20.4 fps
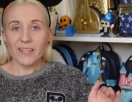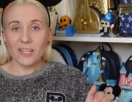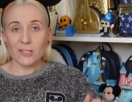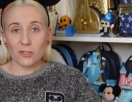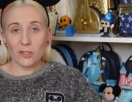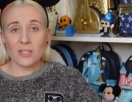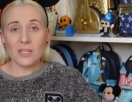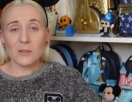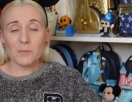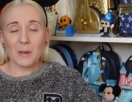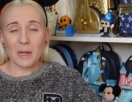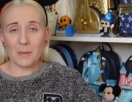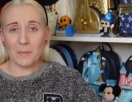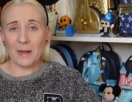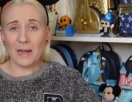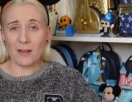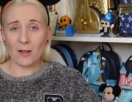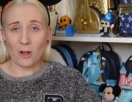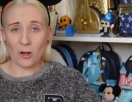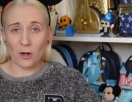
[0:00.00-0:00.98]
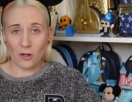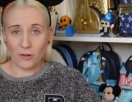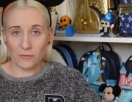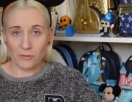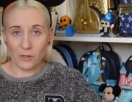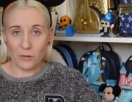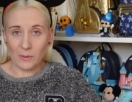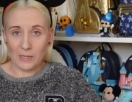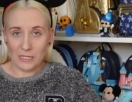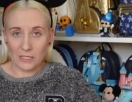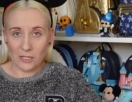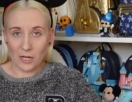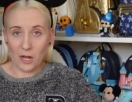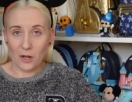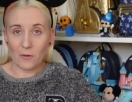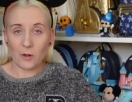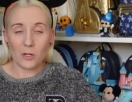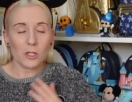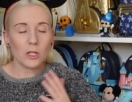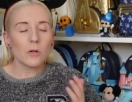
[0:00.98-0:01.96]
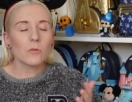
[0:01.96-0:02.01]
so this backpack I got a few weeks
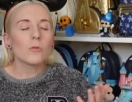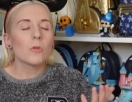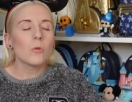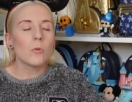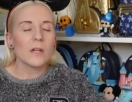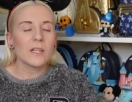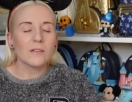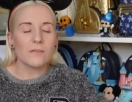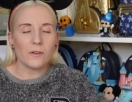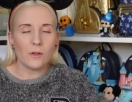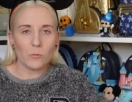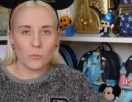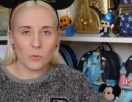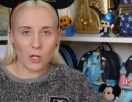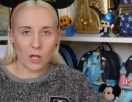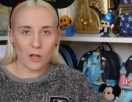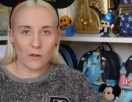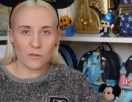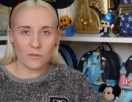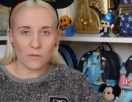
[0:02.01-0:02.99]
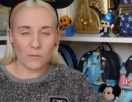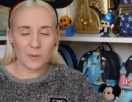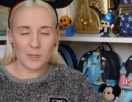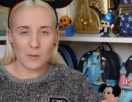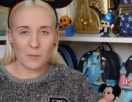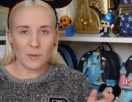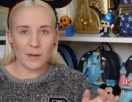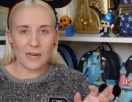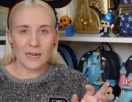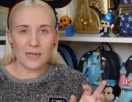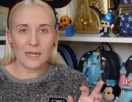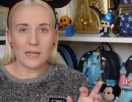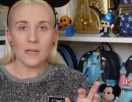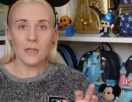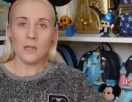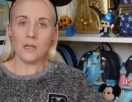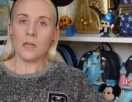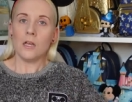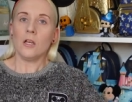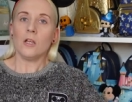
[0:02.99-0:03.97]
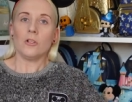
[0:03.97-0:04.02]
ago. I don't always film when I go to Forbidden Planet.
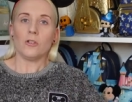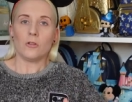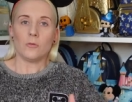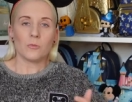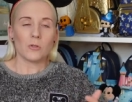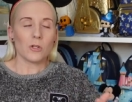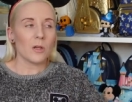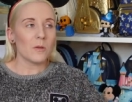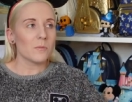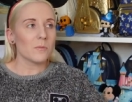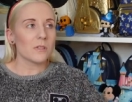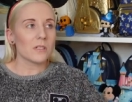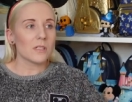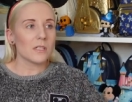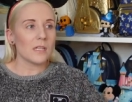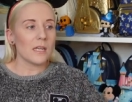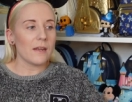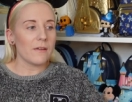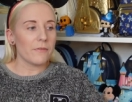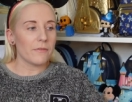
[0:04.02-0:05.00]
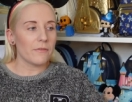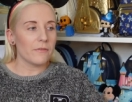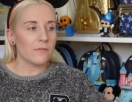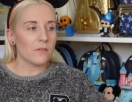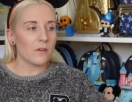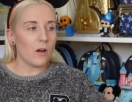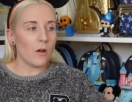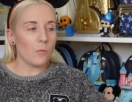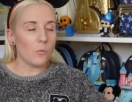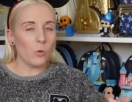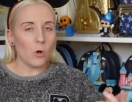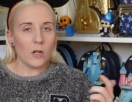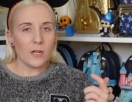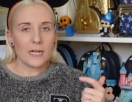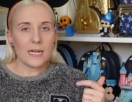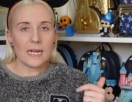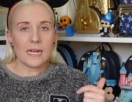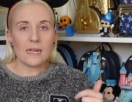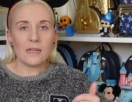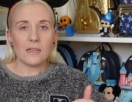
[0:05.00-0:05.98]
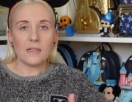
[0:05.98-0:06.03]
Sometimes if I'm
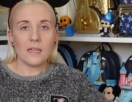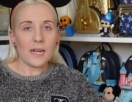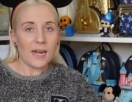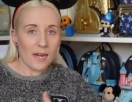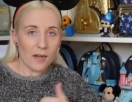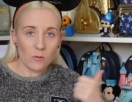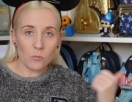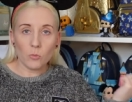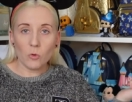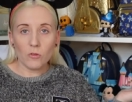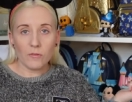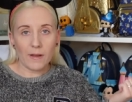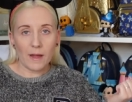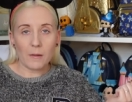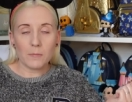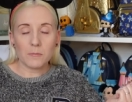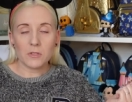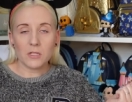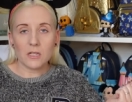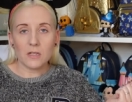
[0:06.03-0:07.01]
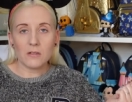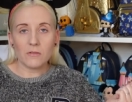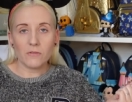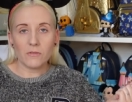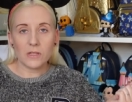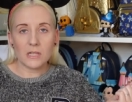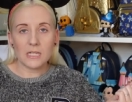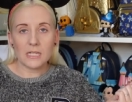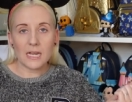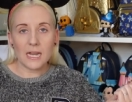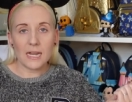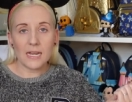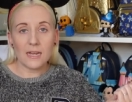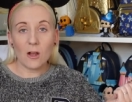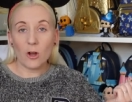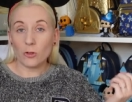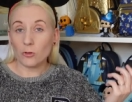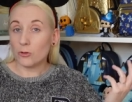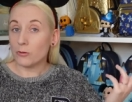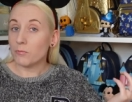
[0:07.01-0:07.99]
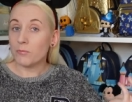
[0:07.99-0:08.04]
working in Wolverhampton for the day,
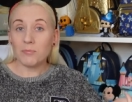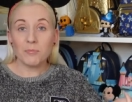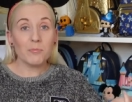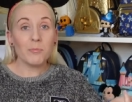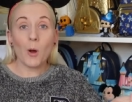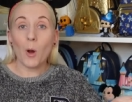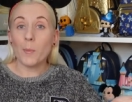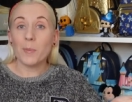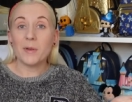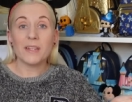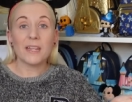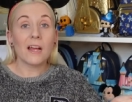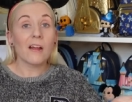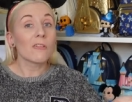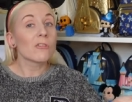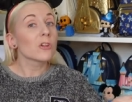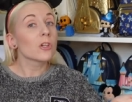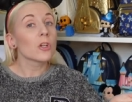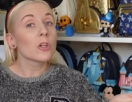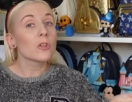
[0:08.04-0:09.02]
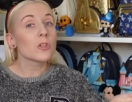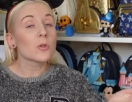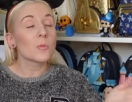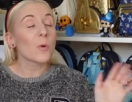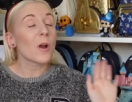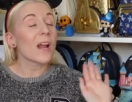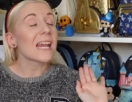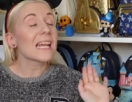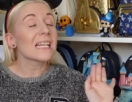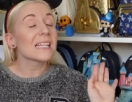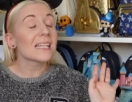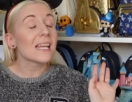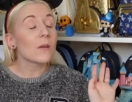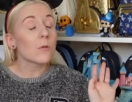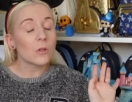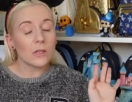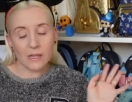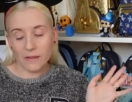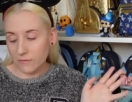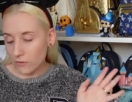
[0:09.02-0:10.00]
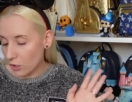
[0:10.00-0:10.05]
I'll just pop in there on a lunch break, see
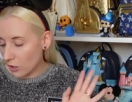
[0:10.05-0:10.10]
what they've